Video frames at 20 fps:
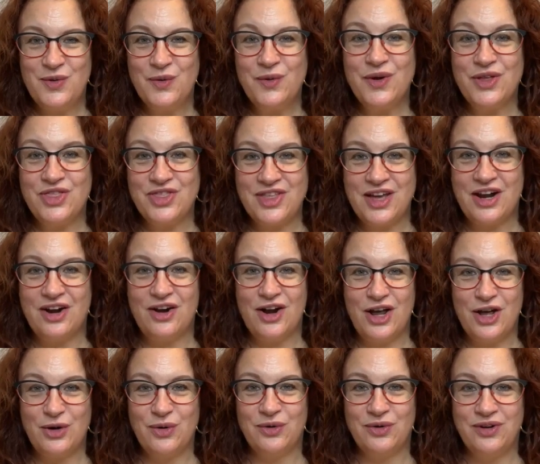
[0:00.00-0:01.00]
with
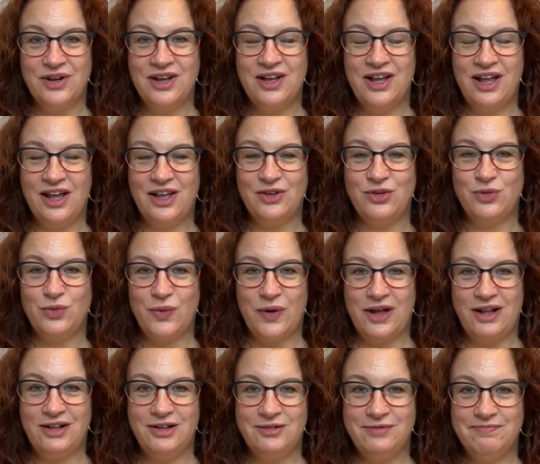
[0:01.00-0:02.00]
their own as
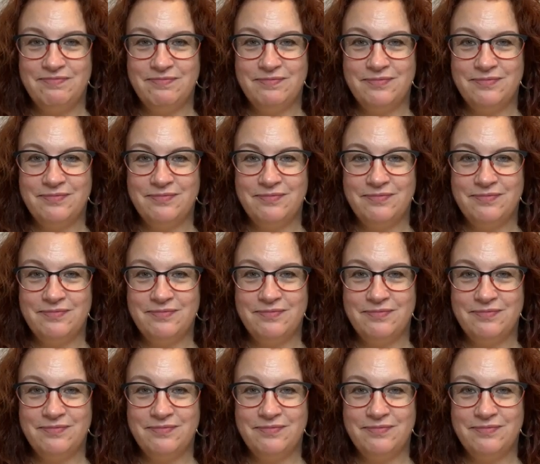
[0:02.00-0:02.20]
well.